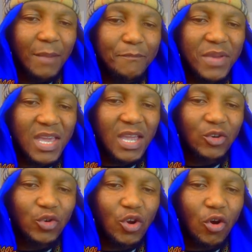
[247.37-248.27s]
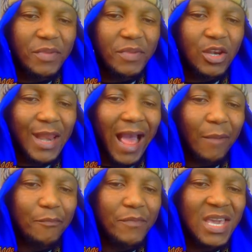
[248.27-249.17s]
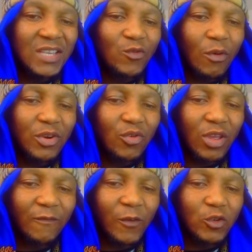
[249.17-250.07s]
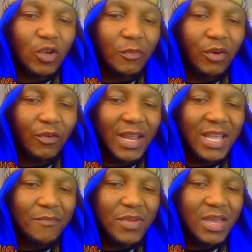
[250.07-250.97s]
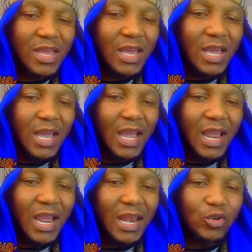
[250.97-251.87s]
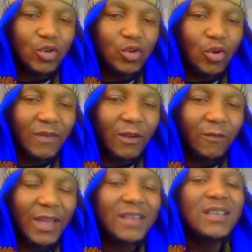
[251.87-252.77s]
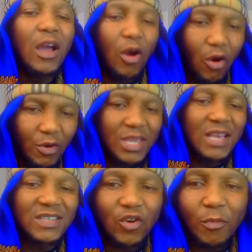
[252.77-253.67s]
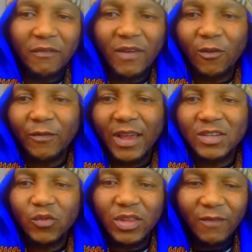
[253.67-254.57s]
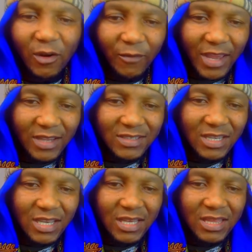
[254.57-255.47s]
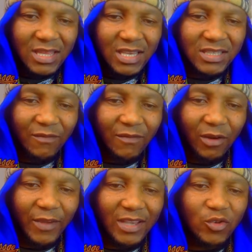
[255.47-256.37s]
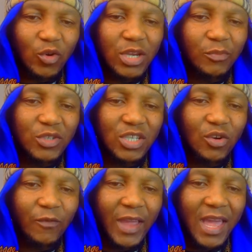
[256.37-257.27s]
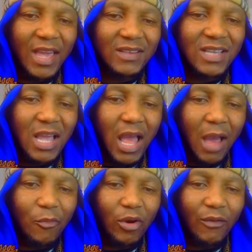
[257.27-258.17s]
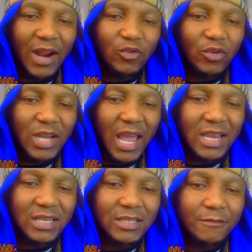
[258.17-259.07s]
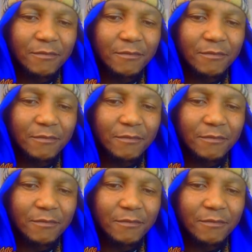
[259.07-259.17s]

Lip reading: B, do you know b? Nah, b is what we're looking for. So I'm going to write here b. And we know the value of x. Oh yes, a normal value of x. What the value of x? This is the value of x. So in the position of x, I'm going to write what? 8.